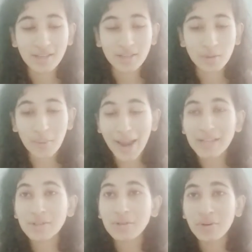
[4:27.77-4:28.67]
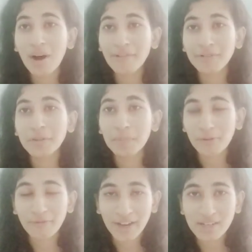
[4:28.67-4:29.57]
So why to go after the
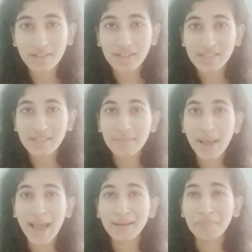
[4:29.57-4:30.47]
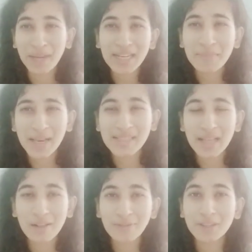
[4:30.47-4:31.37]
perfectionism and beating
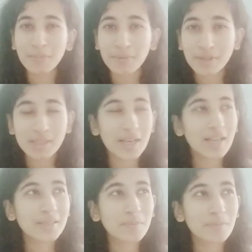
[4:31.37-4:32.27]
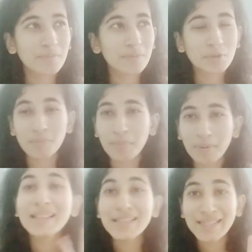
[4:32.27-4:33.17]
myself in the process? To
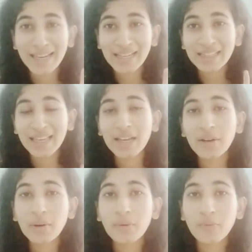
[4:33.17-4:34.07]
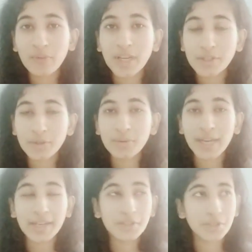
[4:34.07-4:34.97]
the second thing we do
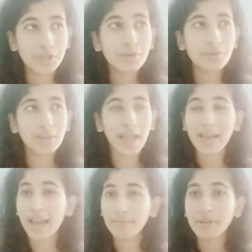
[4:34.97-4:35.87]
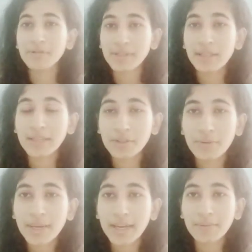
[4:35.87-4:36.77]
can do, like I've been recently
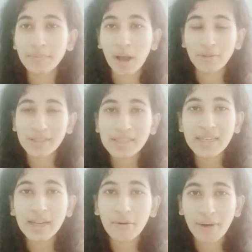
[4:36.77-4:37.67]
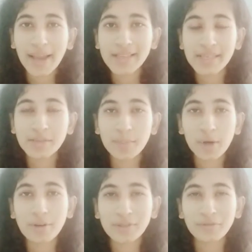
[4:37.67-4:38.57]
doing it. Now this thing arises
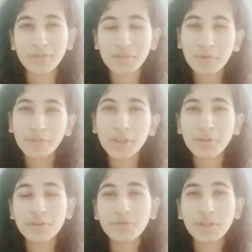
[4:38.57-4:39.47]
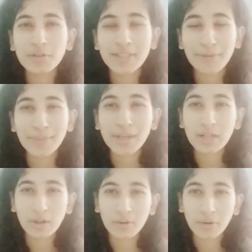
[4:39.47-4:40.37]
because of some of the YouTube videos I've
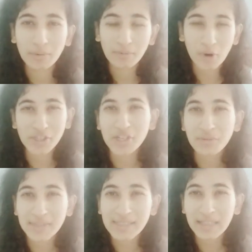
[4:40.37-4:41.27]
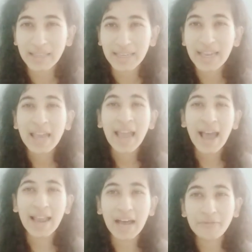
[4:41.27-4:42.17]
been uh, watching recently.
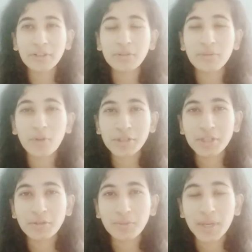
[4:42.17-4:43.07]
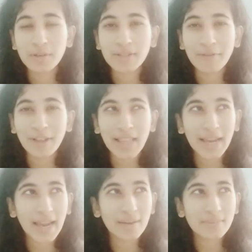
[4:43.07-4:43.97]
And after the, watching those videos, I felt
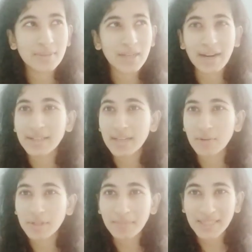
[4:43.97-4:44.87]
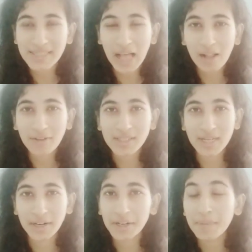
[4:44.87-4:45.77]
like I started doubting myself. I
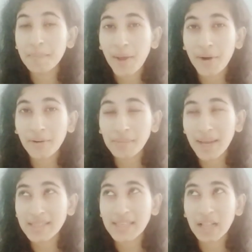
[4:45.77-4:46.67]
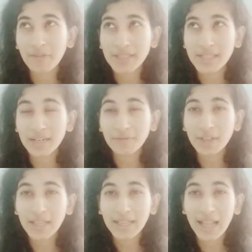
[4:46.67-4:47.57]
started comparing myself. I started
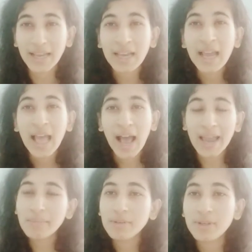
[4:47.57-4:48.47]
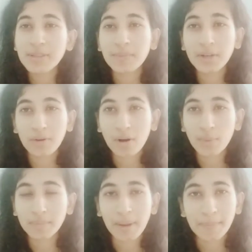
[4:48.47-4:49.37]
feeling like I am doing something wrong
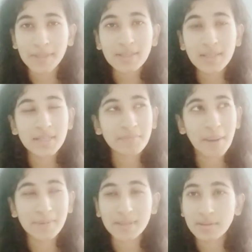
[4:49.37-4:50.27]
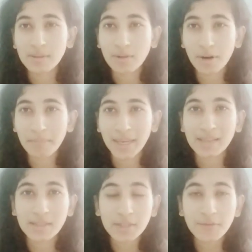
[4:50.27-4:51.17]
with my business. My business is not
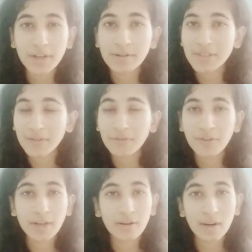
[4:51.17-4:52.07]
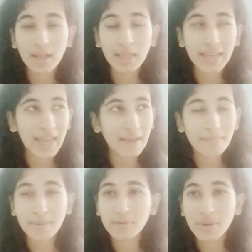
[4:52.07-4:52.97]
making six figure, seven figure currently, and
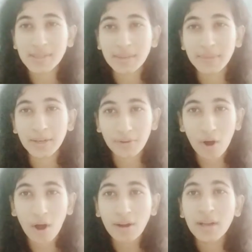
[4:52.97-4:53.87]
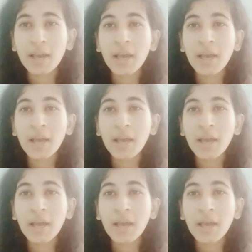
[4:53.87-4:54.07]
I'm doing something wrong.